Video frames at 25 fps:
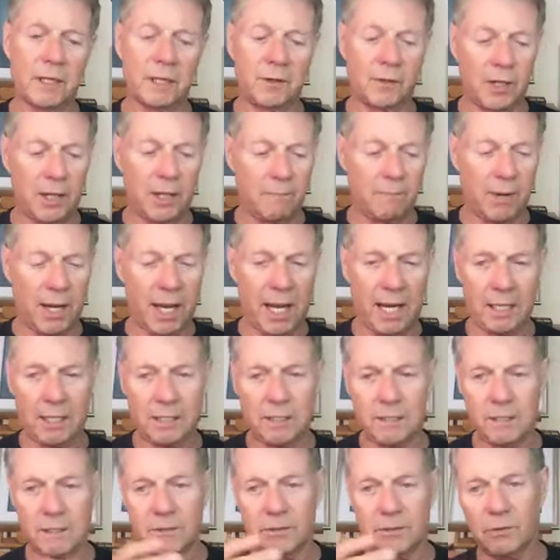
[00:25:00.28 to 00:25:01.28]
they
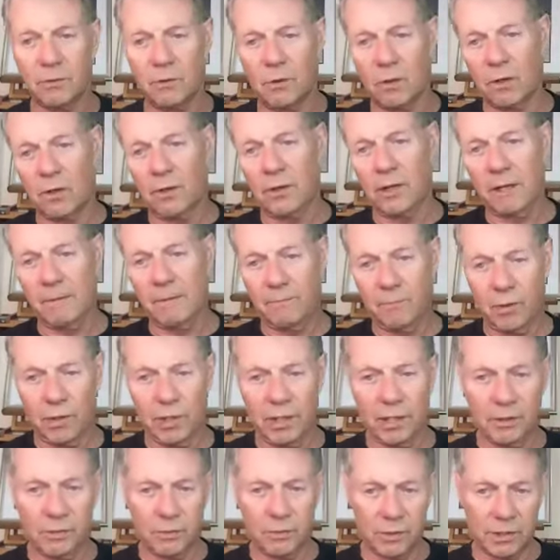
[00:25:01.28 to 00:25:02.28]
packed into, or they put
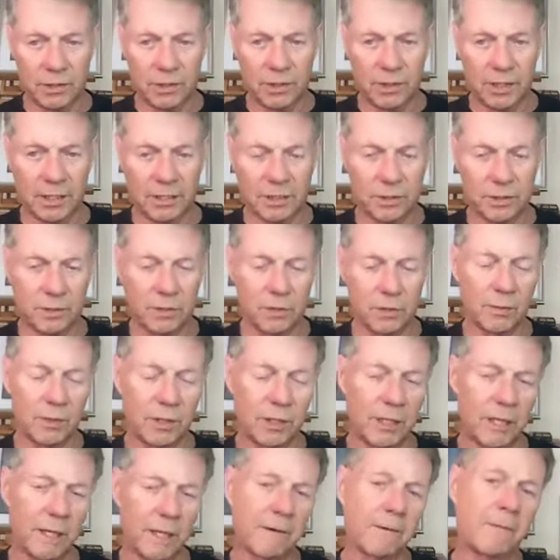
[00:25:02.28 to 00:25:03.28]
into a test tube
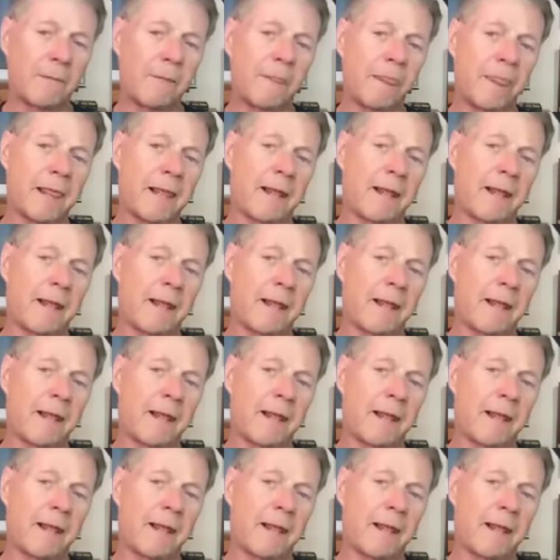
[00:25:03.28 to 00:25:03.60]
and then